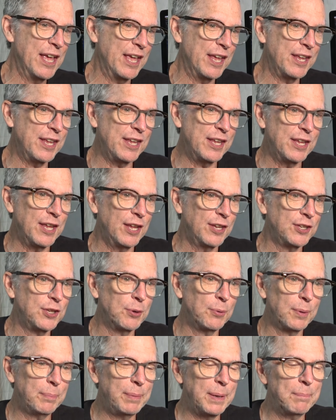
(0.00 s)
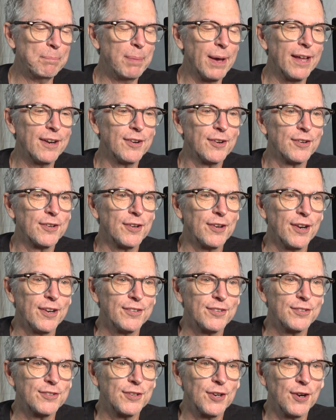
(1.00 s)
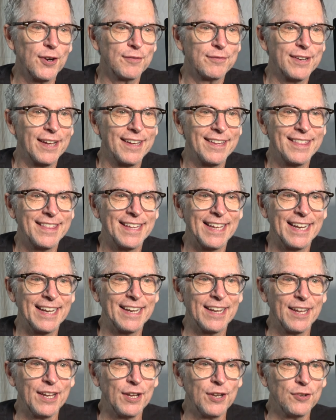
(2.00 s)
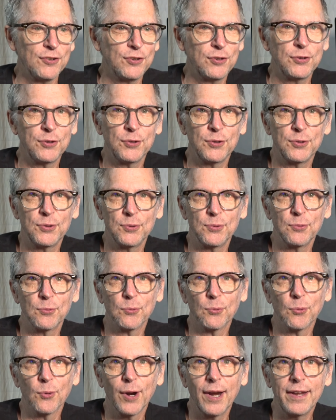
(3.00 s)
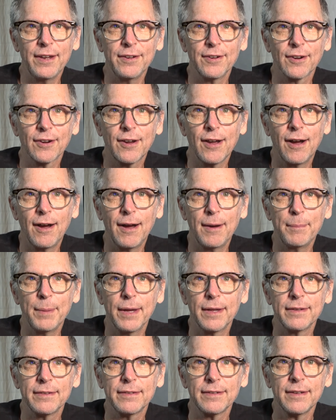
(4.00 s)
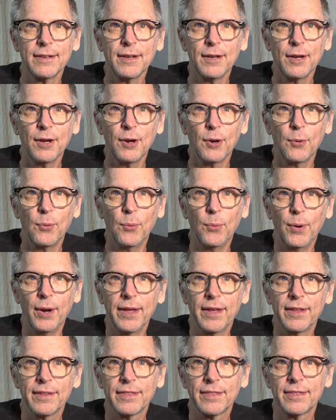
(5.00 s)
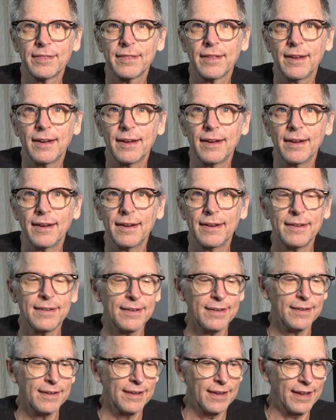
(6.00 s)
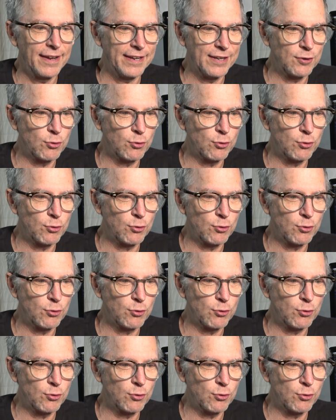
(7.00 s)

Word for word: you would be better served, I think, to write your comment with uh, a